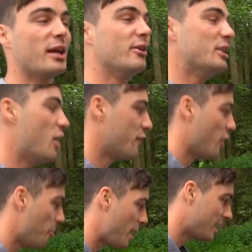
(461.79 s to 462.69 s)
And I know I've
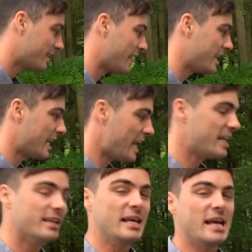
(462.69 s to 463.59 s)
gone back to that again.